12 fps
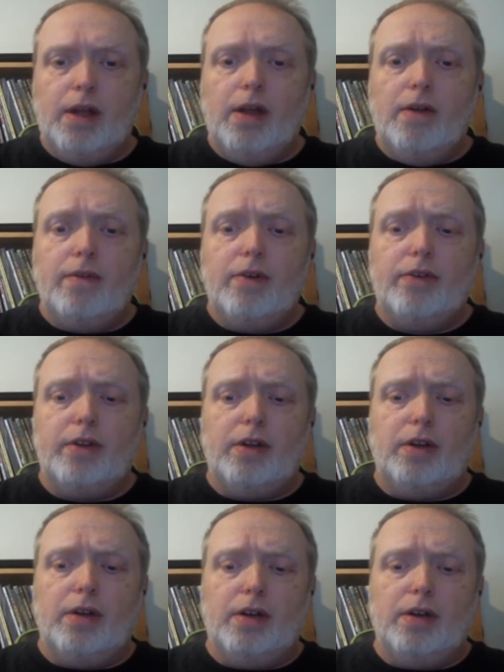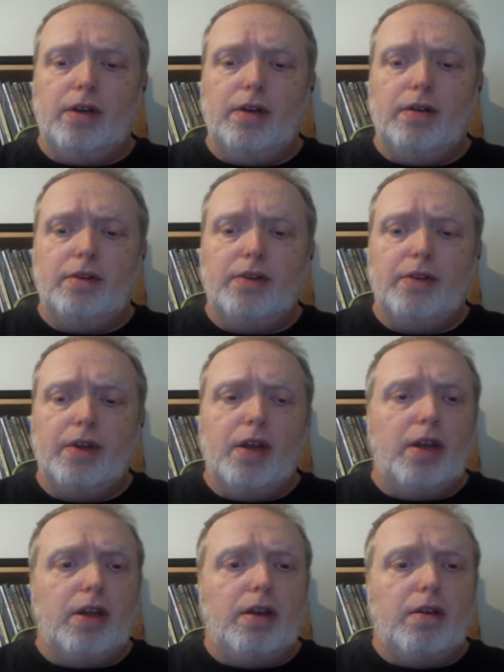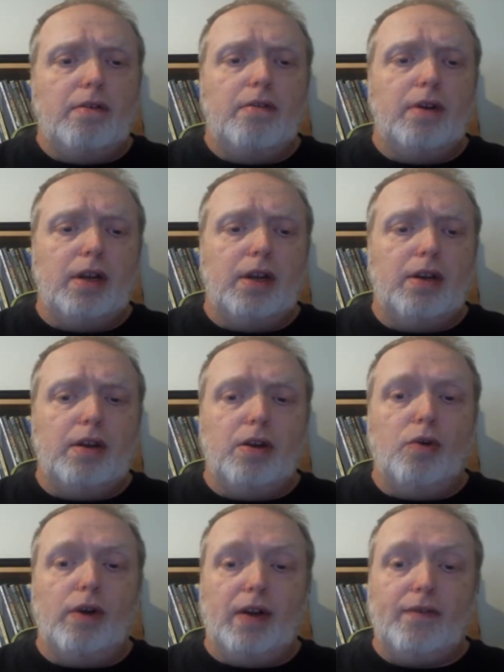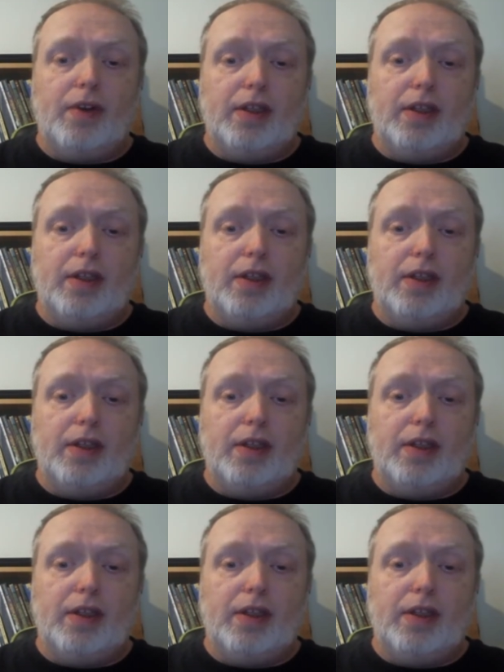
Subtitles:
First thing you need to know is you don't need to know everything.